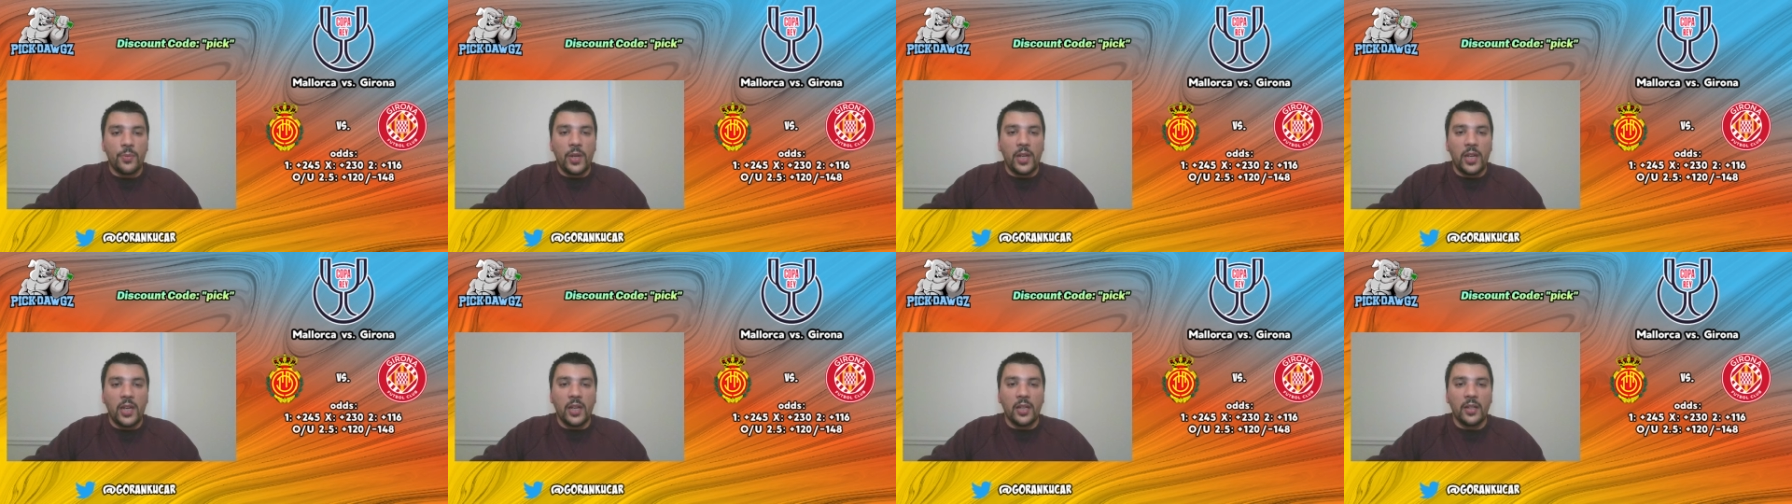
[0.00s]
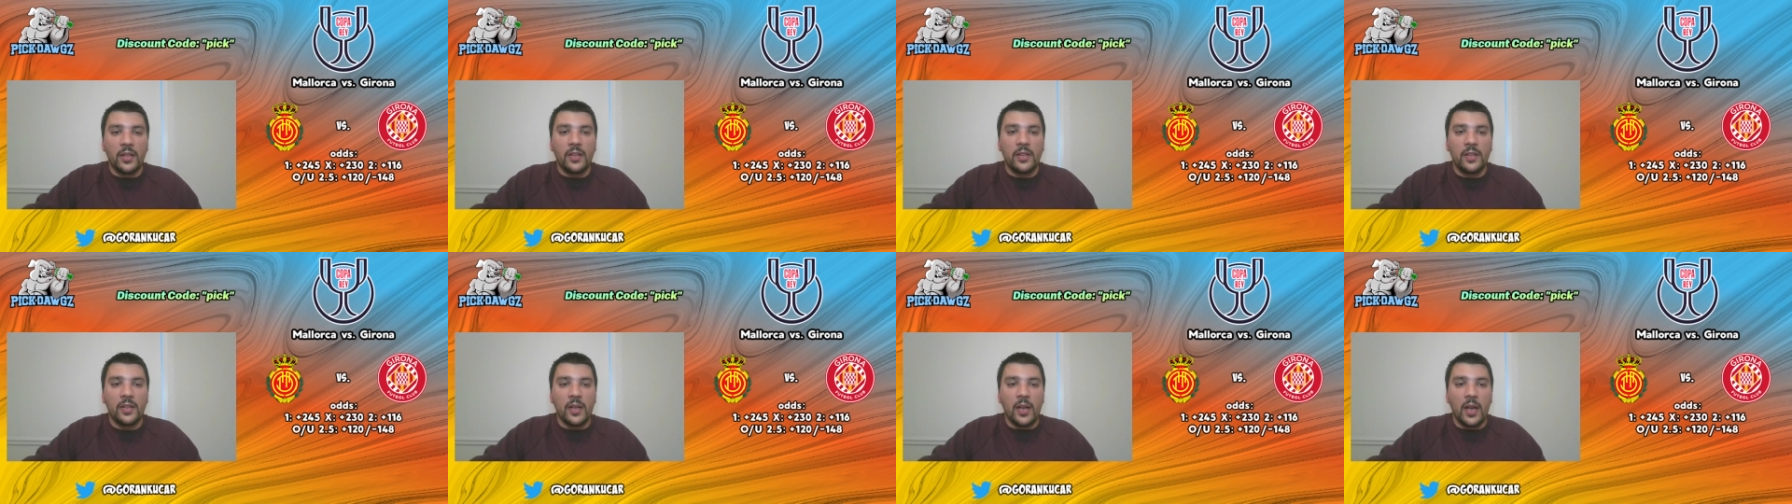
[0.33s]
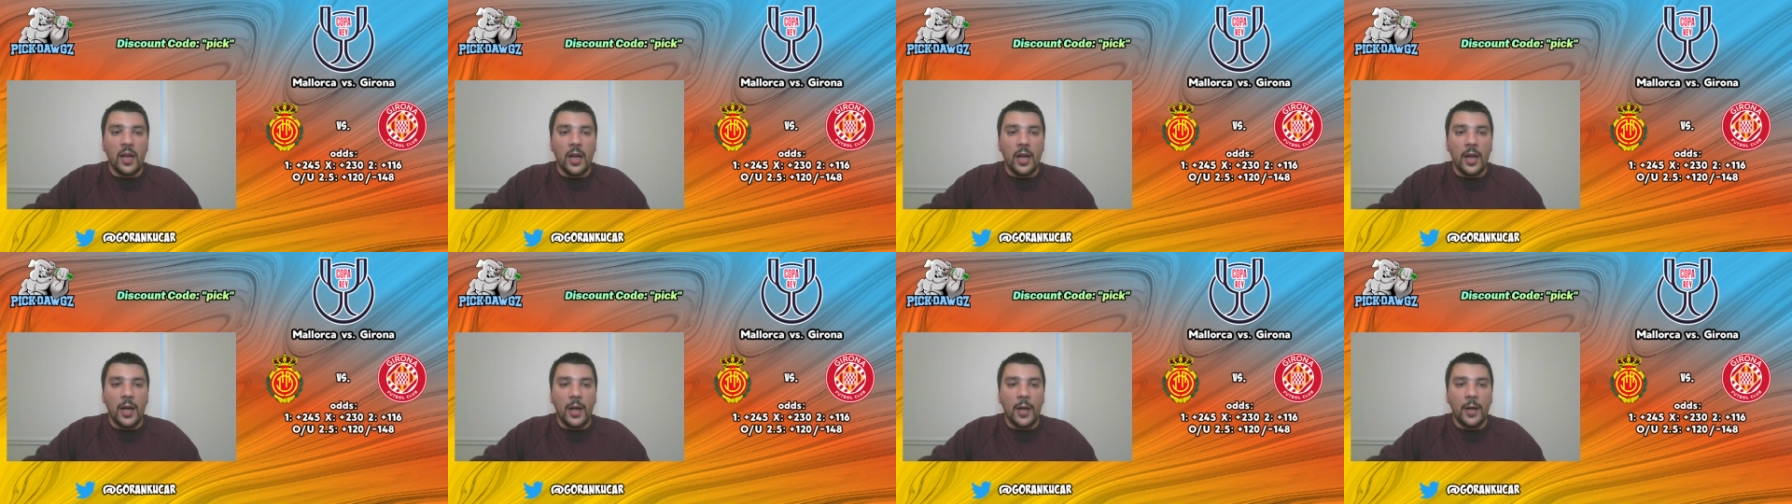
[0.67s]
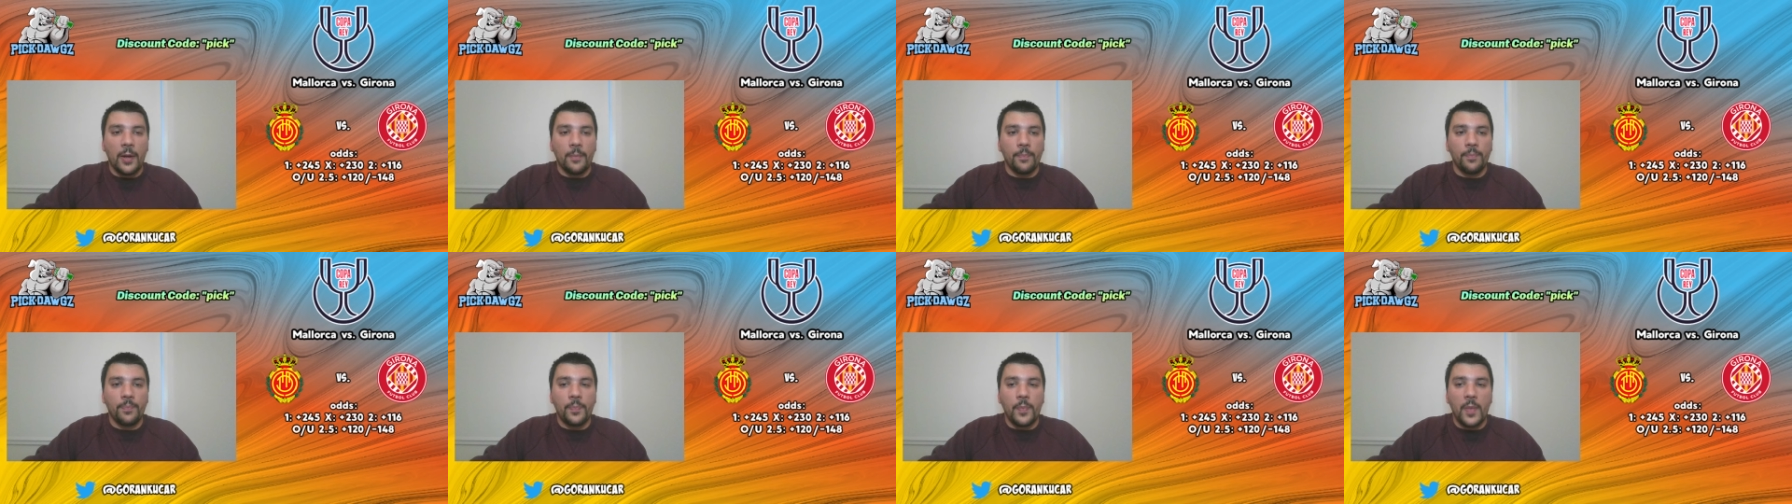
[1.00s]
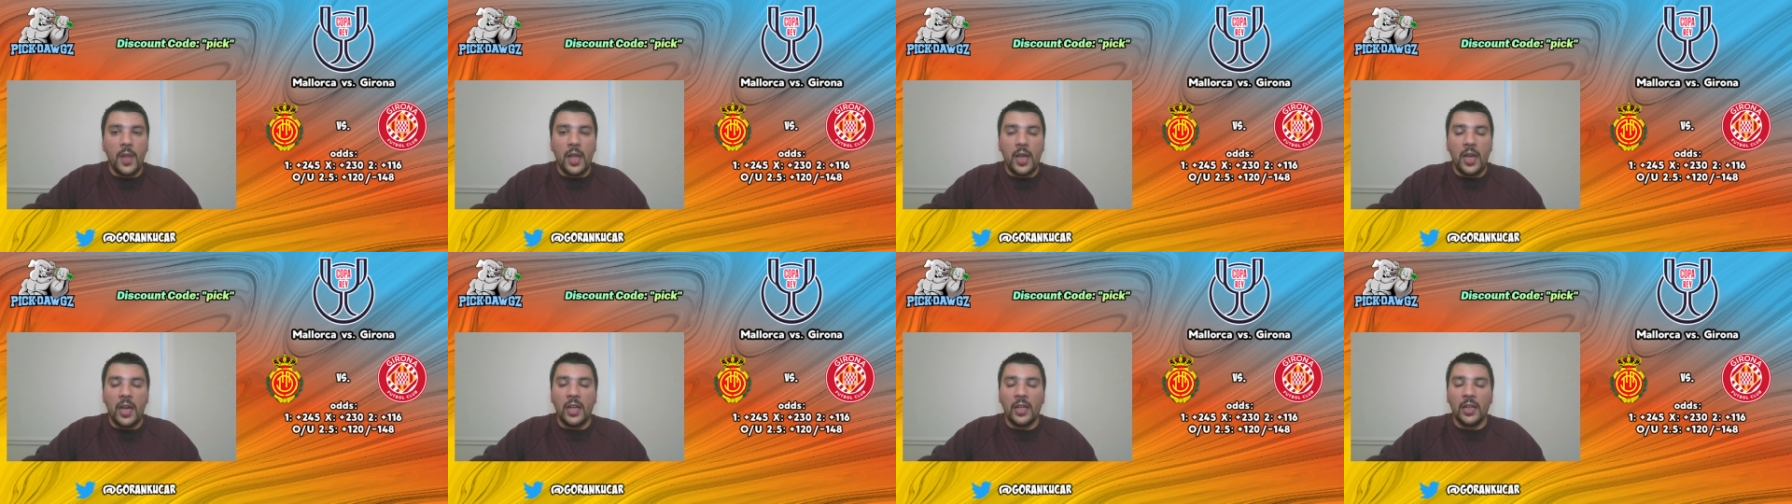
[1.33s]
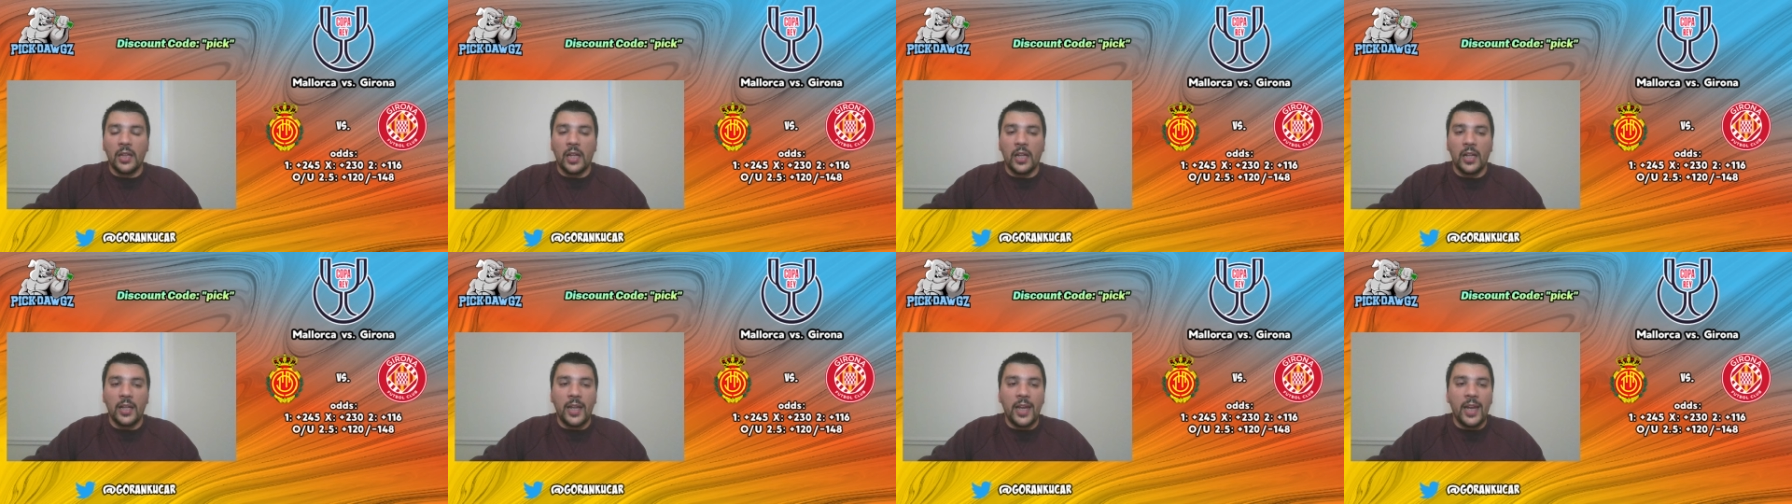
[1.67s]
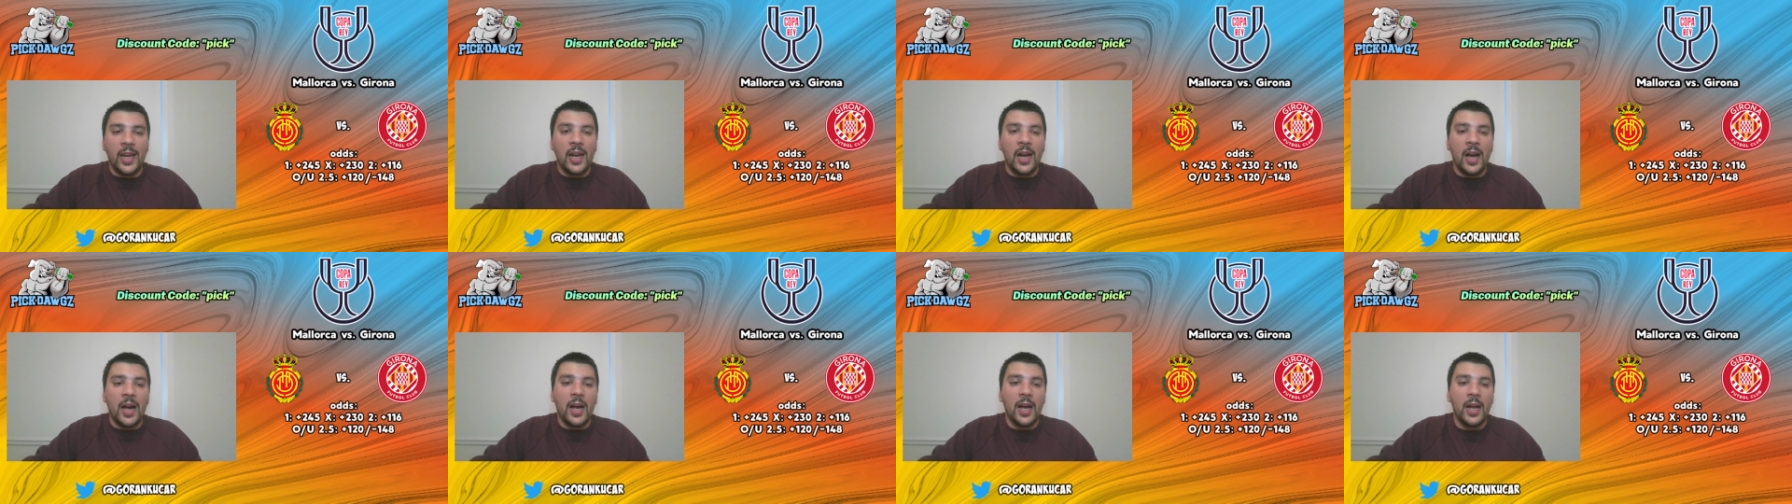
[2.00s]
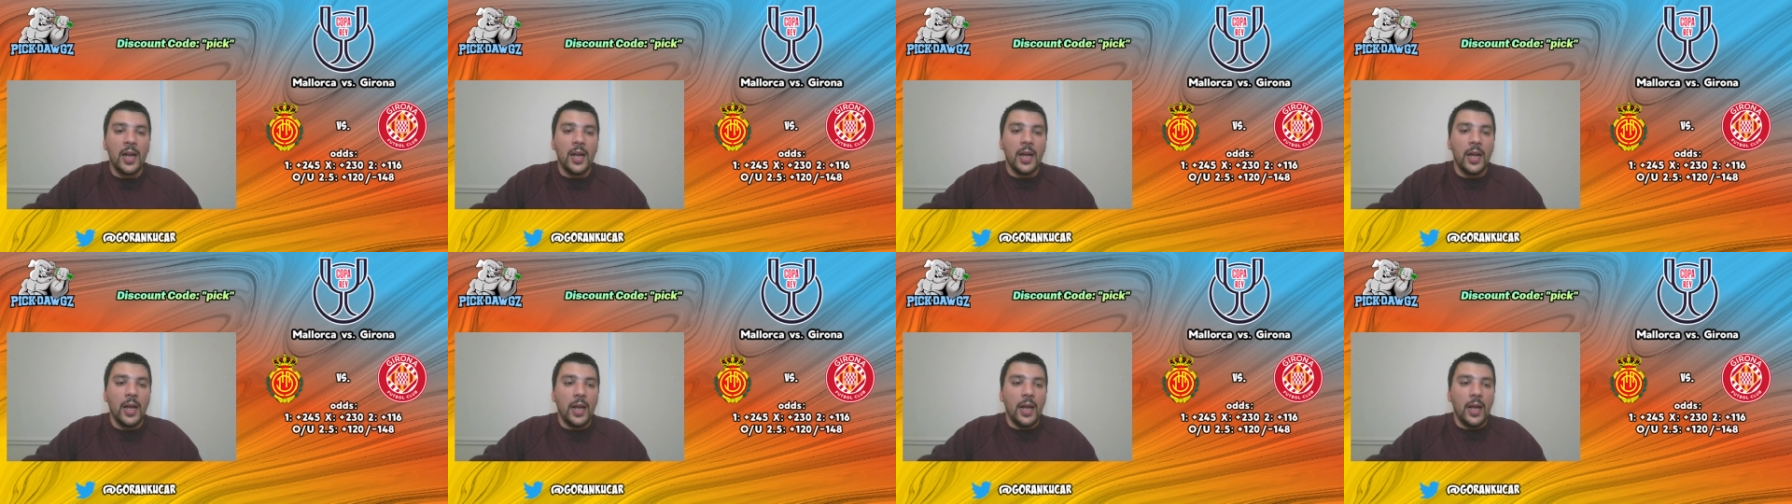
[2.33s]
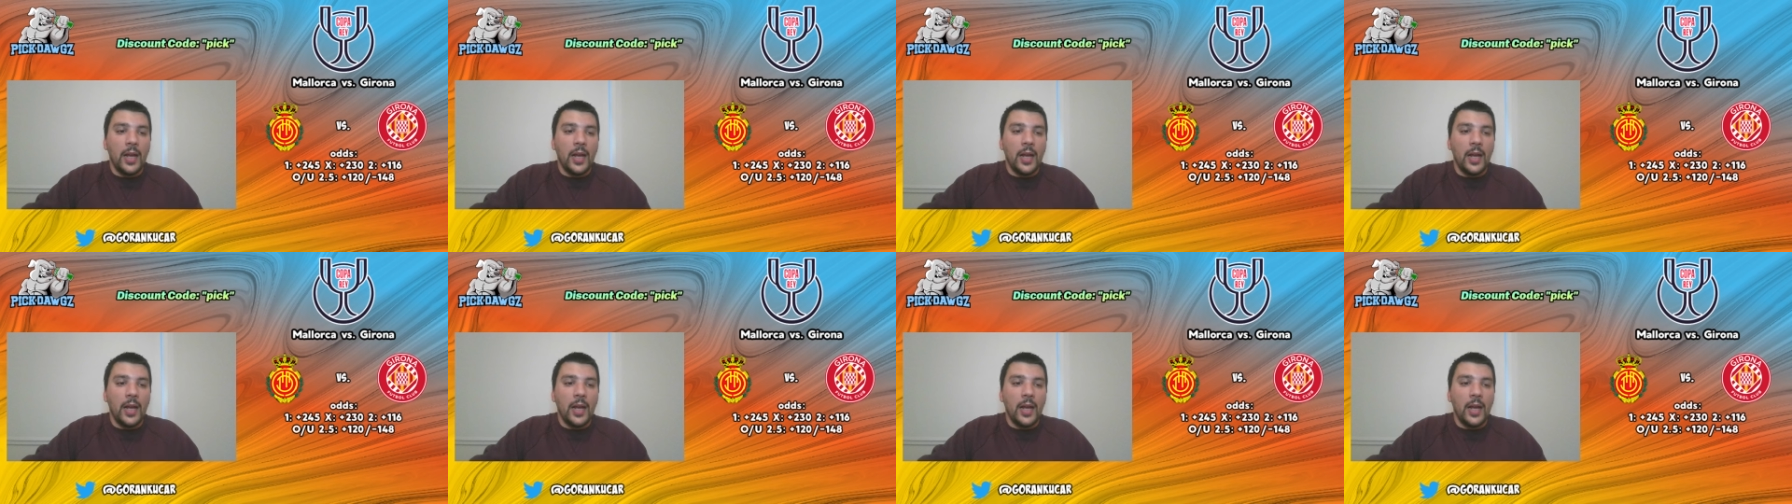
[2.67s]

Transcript: weekend uh, in La Liga.